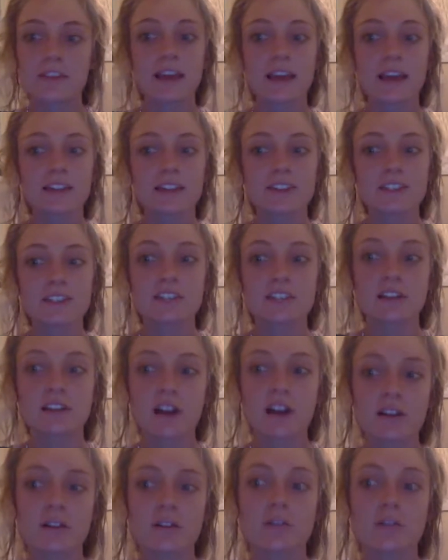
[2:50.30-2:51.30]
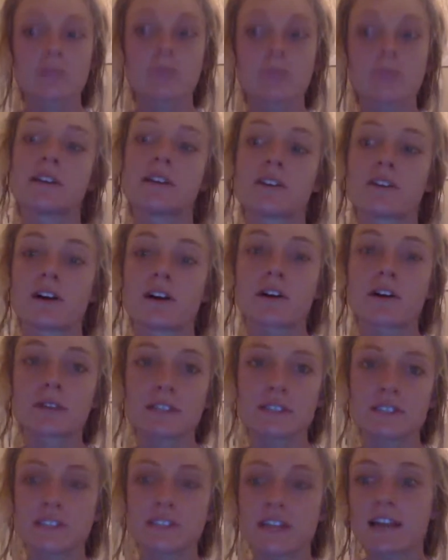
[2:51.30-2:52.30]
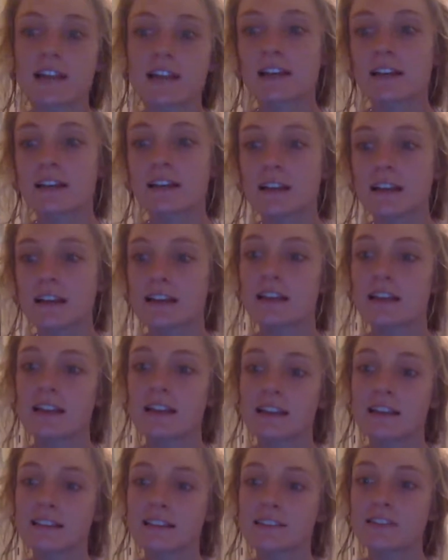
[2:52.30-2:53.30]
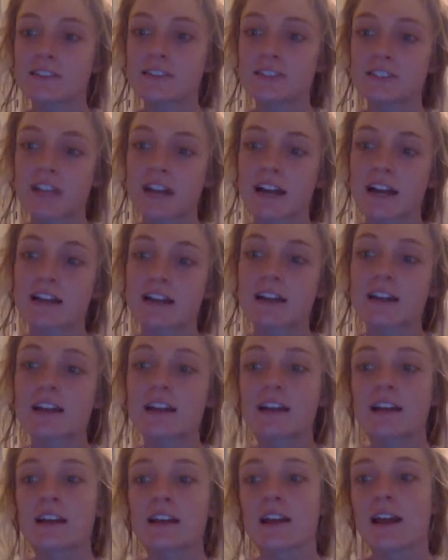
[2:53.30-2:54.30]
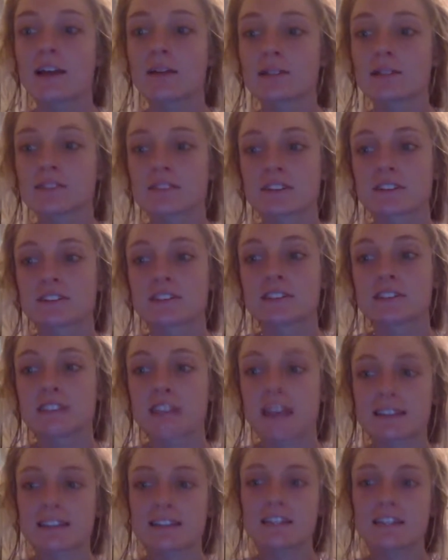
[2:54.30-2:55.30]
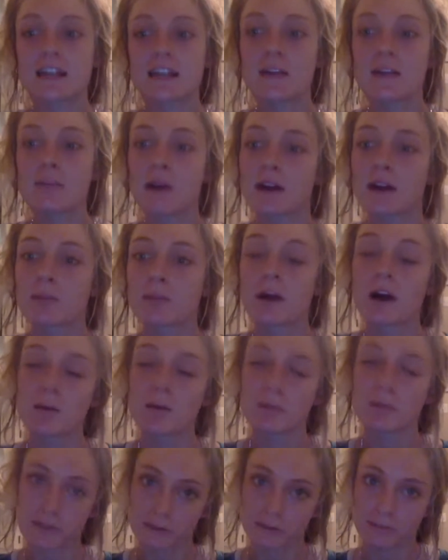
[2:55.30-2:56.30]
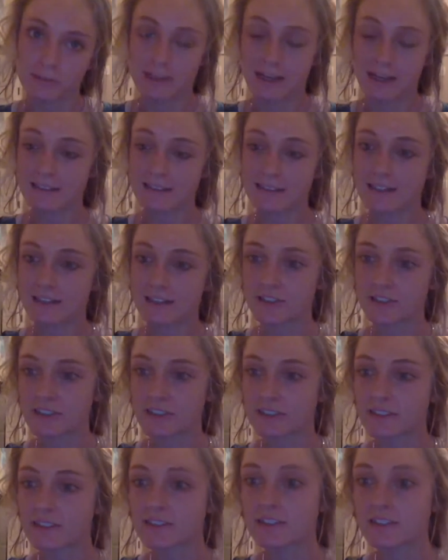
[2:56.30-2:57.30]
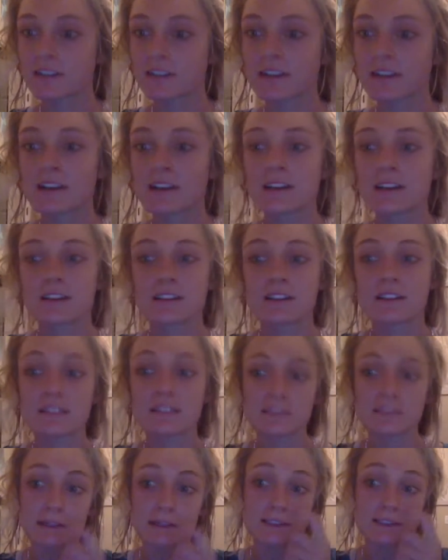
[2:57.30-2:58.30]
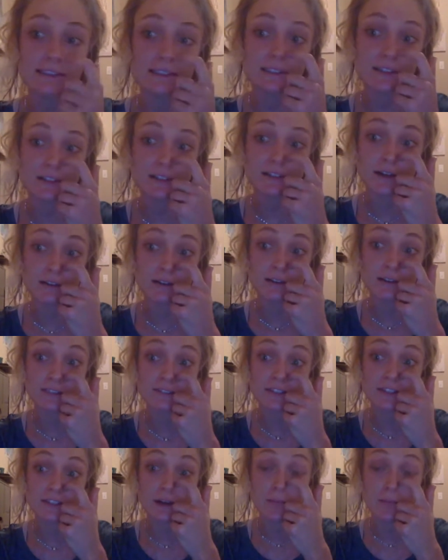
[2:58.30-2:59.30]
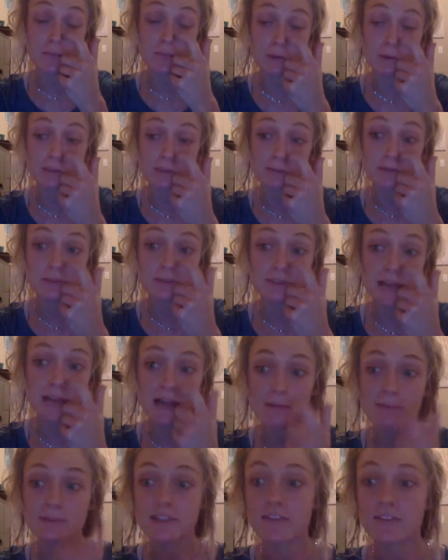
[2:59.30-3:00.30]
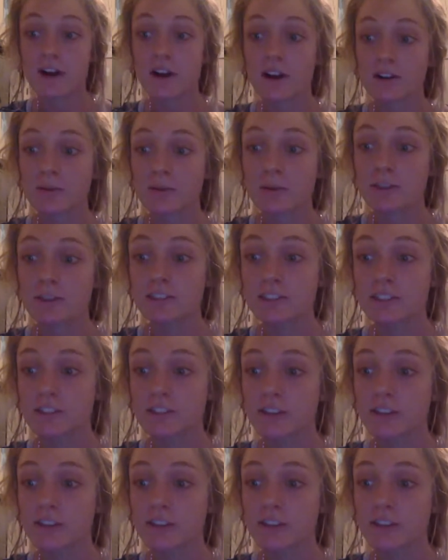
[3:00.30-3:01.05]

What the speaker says: Asian longhorn beetle originated in eastern China and was first detected among poplar plantations. These species are known to feed on multiple types of hardwood